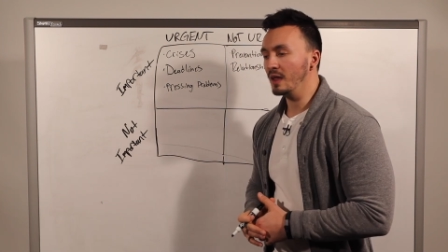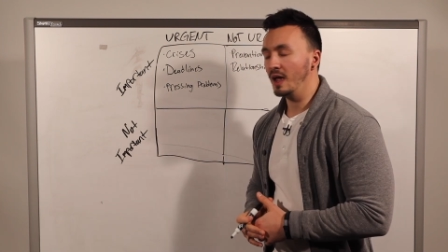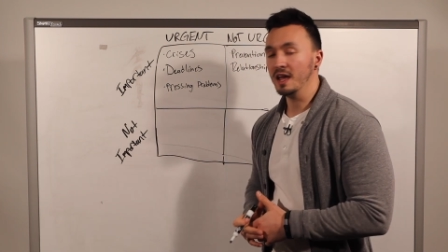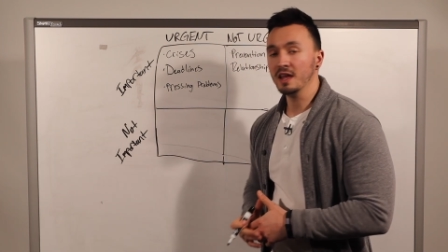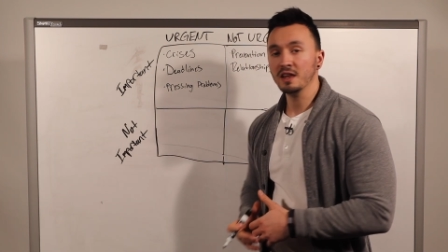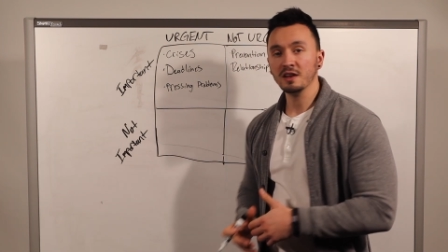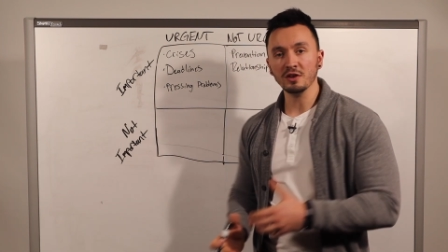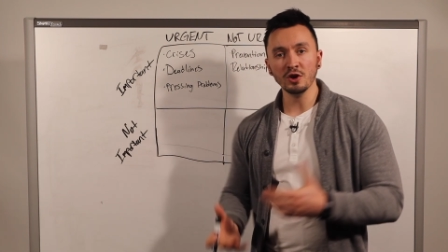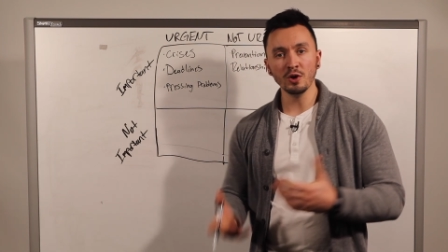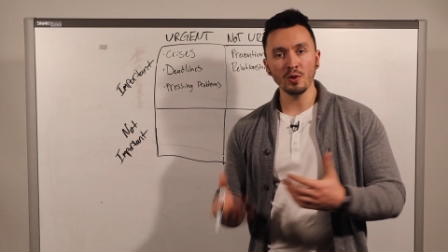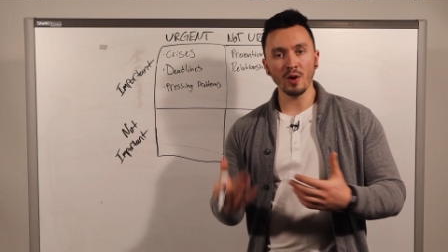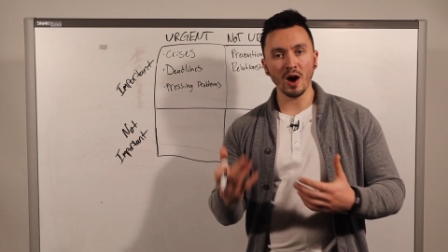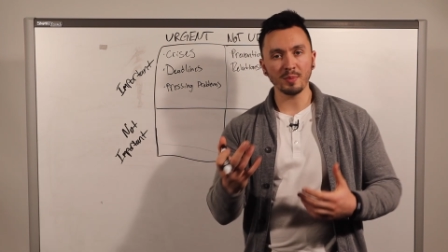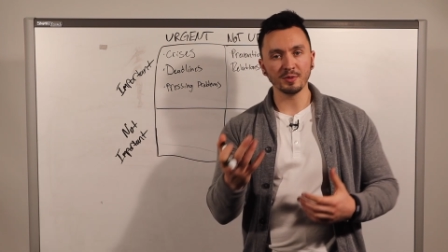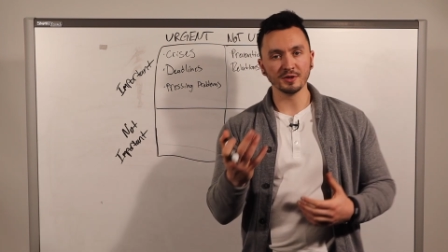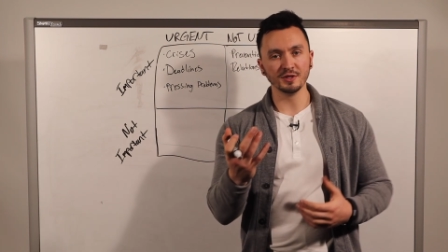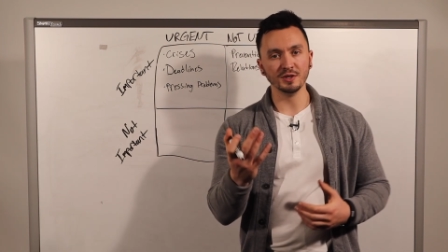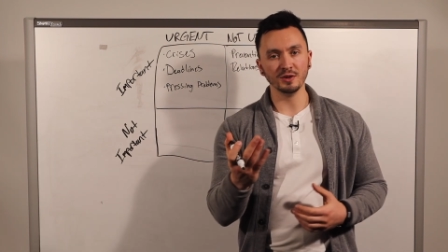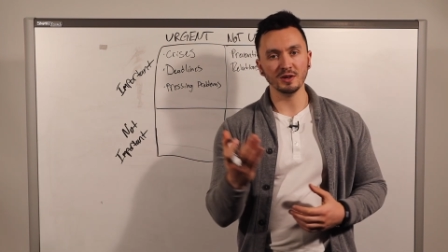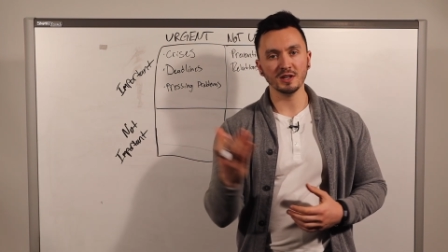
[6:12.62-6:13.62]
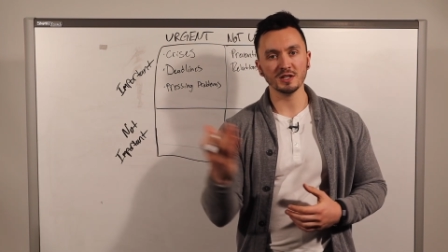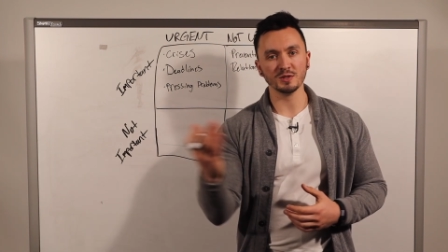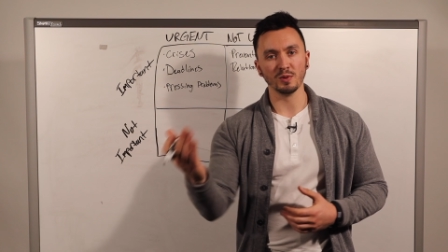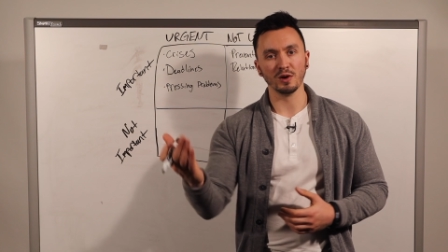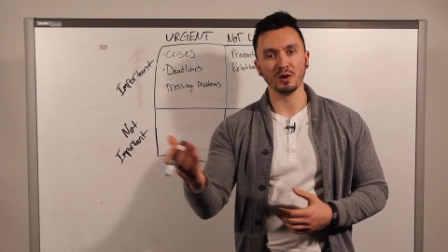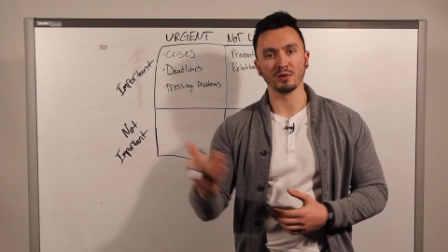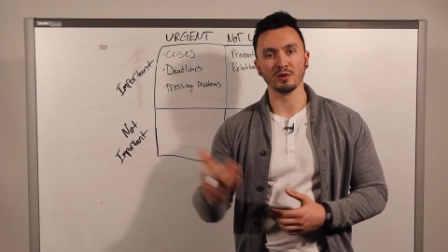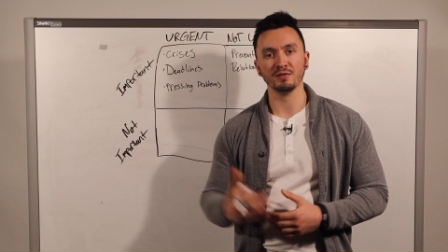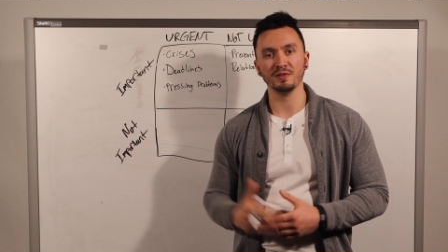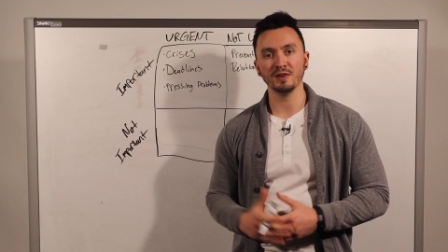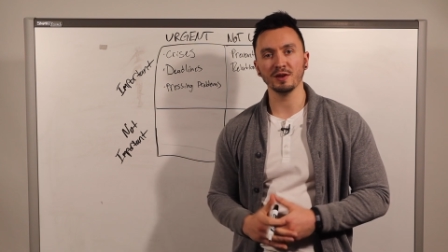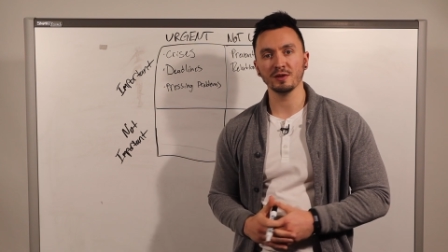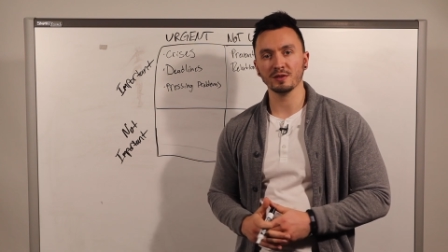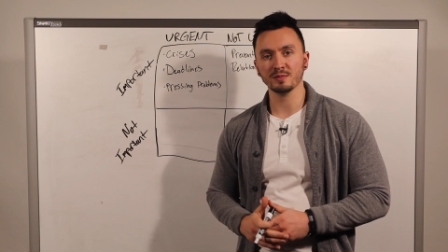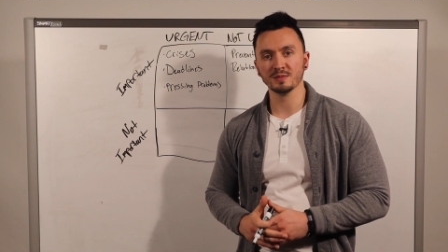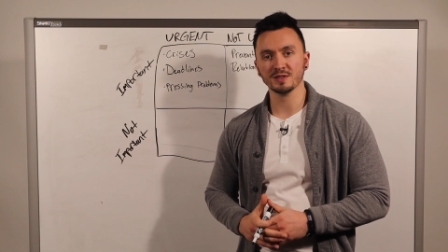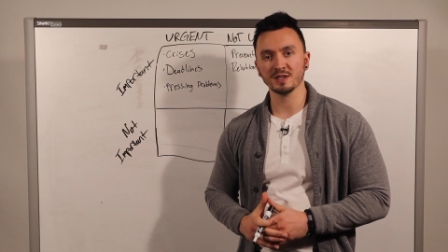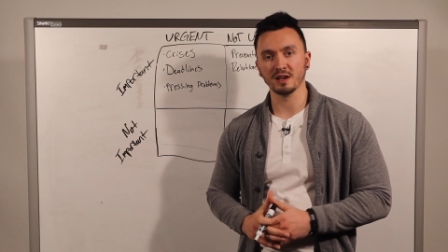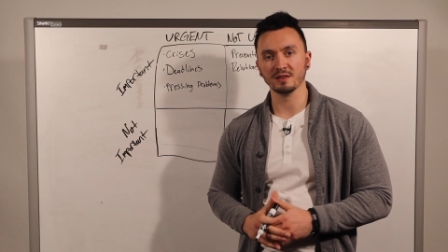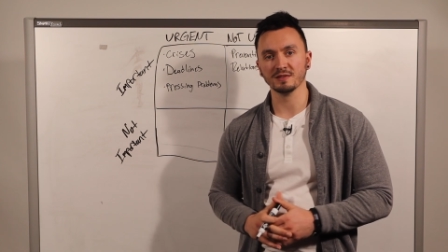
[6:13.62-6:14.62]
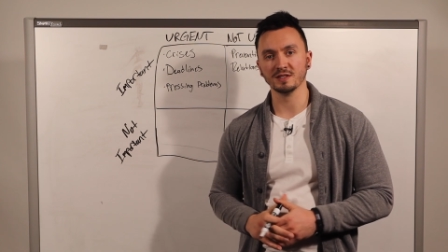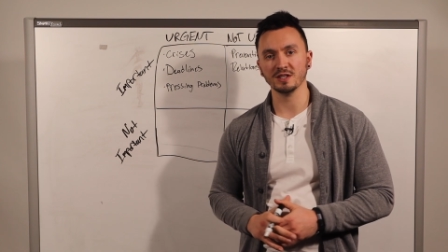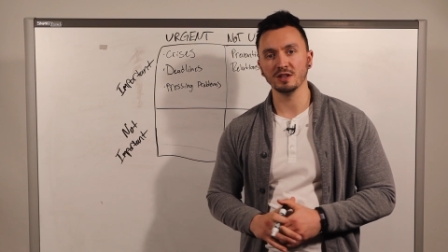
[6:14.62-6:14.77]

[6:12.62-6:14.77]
and new opportunities will reveal themselves